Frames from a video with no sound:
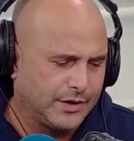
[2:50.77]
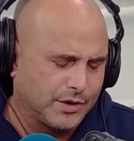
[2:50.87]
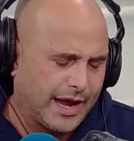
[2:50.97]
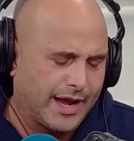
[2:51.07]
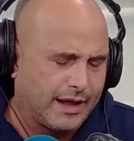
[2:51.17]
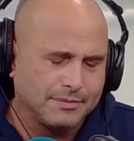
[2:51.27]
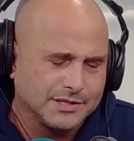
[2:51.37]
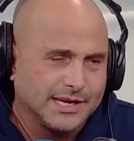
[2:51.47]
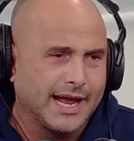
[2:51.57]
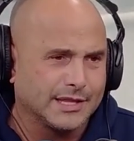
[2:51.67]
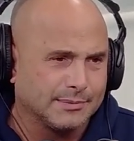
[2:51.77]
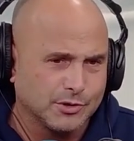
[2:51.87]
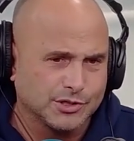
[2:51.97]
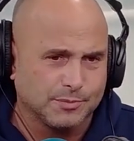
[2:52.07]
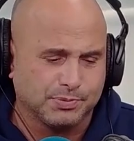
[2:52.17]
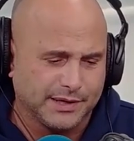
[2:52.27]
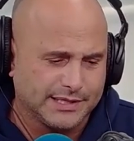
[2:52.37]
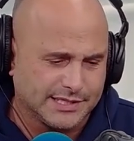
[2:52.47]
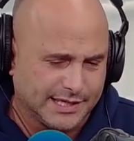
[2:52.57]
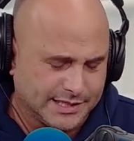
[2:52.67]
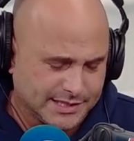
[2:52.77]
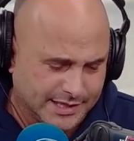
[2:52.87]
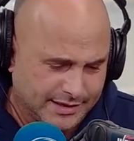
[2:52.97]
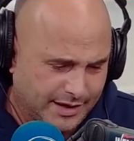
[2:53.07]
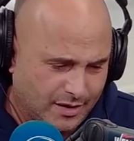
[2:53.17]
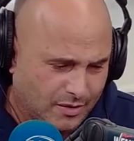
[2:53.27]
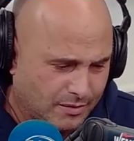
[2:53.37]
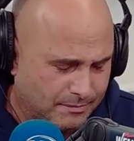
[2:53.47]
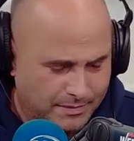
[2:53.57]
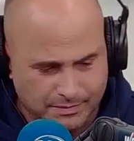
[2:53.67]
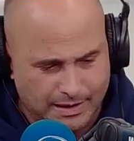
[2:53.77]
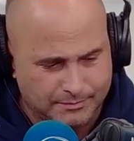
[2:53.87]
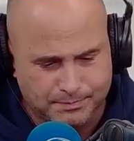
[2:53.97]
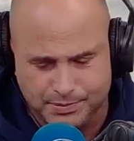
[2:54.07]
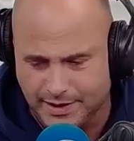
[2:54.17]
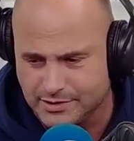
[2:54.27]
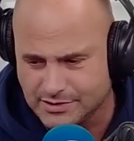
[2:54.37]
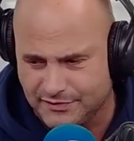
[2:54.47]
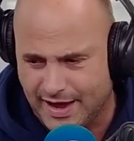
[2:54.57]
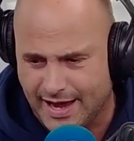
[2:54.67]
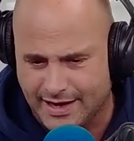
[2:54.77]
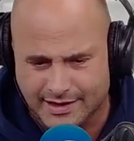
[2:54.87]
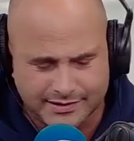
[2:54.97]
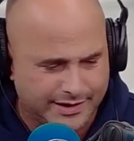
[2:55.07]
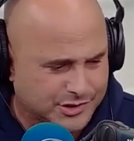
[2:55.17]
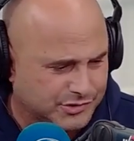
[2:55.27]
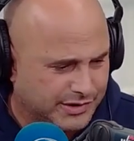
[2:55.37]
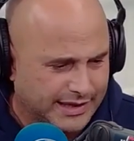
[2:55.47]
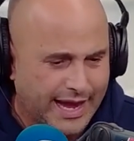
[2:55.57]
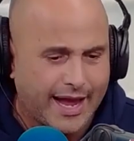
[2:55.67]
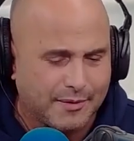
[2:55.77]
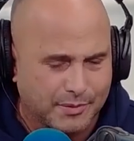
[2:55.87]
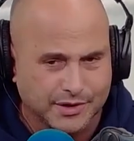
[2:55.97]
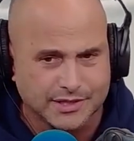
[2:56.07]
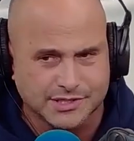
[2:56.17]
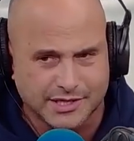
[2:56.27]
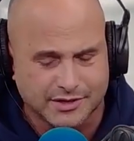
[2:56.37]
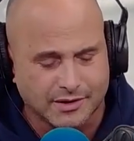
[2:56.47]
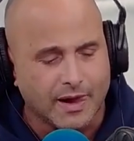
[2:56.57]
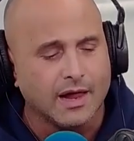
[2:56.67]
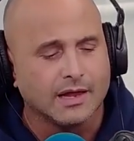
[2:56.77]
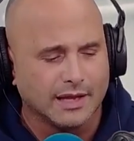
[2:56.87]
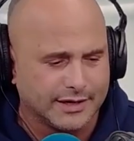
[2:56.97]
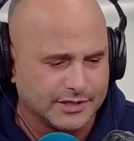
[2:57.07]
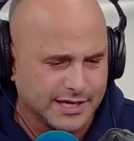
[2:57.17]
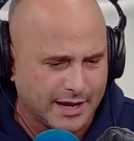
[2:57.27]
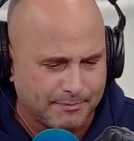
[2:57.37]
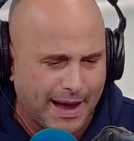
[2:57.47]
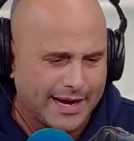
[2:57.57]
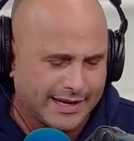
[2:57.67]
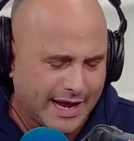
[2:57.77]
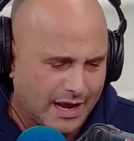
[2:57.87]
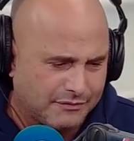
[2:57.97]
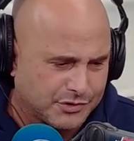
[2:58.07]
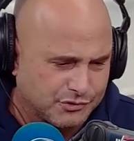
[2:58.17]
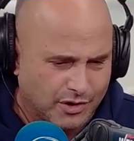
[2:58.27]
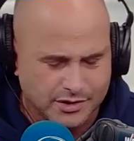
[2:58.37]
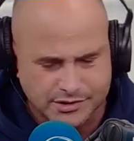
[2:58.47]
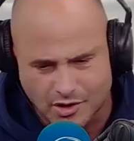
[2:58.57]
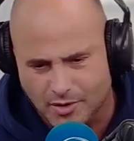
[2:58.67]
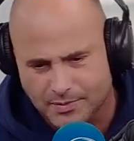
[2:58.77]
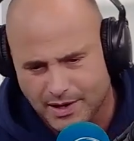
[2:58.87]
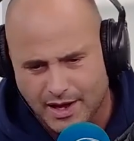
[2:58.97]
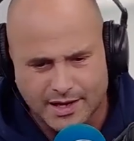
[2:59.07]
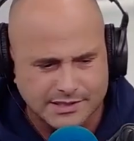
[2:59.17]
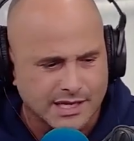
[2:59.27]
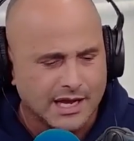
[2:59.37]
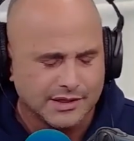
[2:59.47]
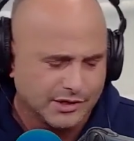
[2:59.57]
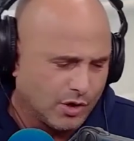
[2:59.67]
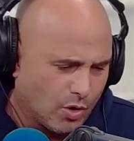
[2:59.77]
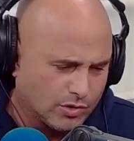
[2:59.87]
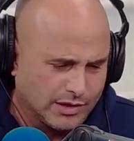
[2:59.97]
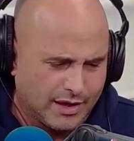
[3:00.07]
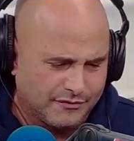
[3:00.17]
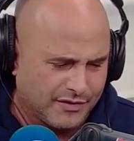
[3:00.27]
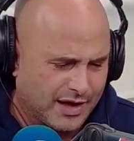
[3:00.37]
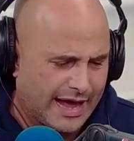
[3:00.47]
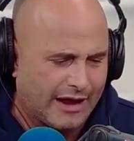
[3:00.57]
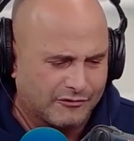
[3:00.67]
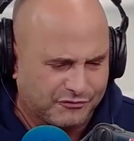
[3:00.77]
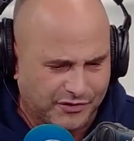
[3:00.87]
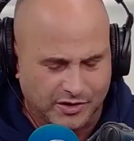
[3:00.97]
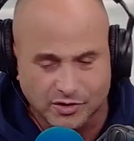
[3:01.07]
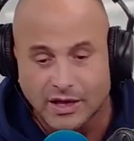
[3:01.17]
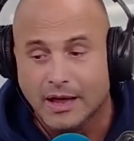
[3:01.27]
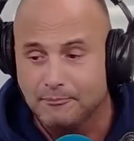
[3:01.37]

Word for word: You can't listen. He has the most complete season, you know, players have had in the history of the game when you consider, like you're saying, batting average, runs, RBIs, the Gold Glove outfield.